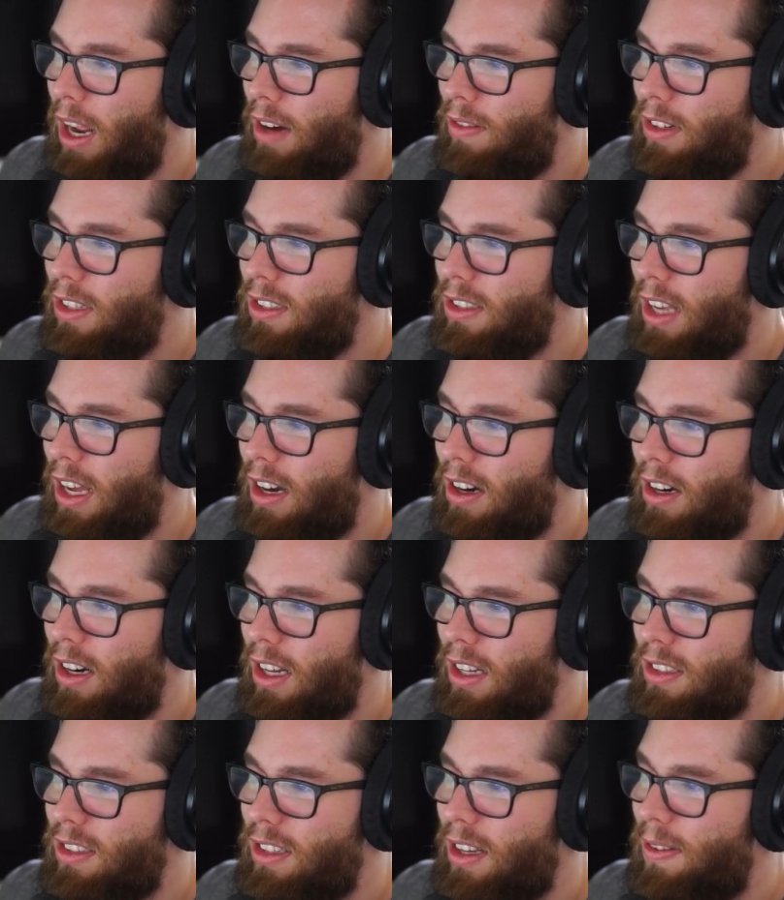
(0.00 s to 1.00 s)
every
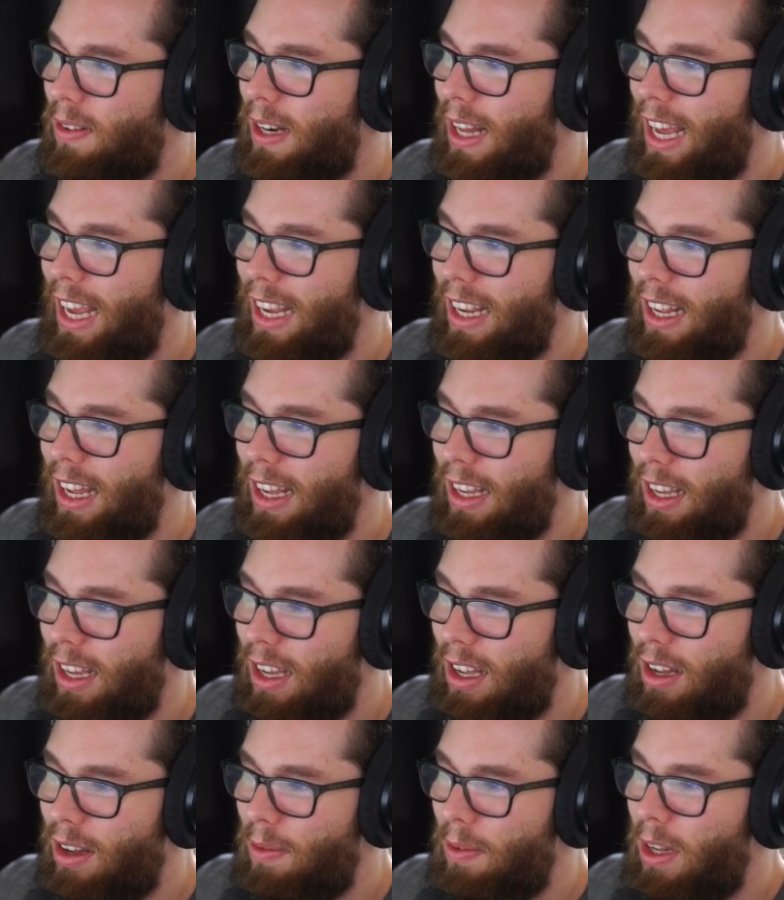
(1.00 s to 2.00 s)
Saturday, seven to eight A
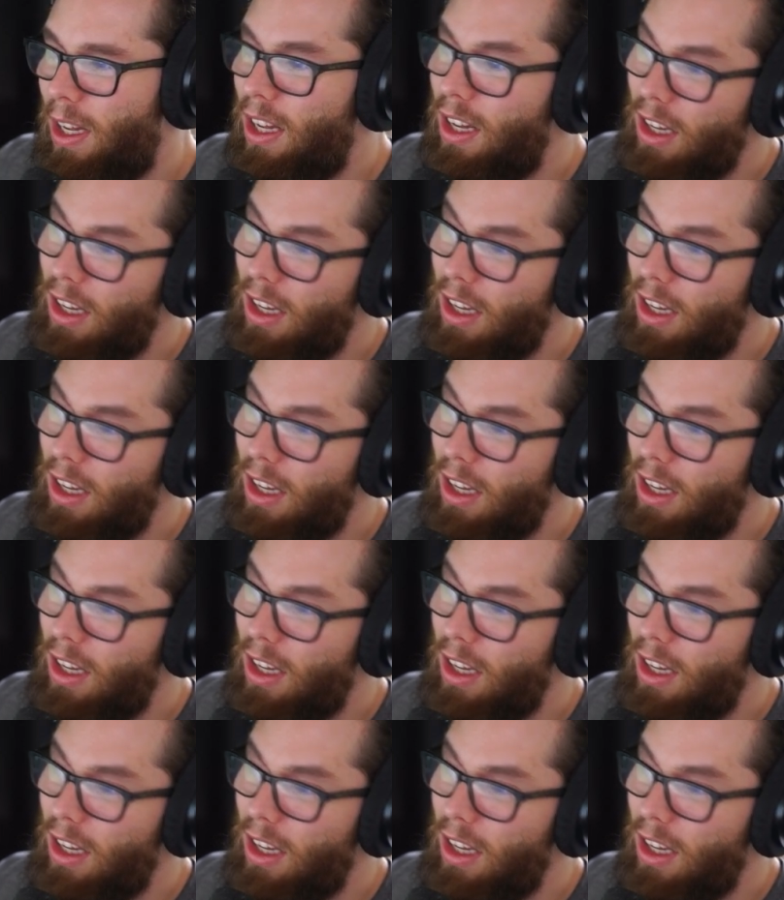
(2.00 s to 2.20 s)
M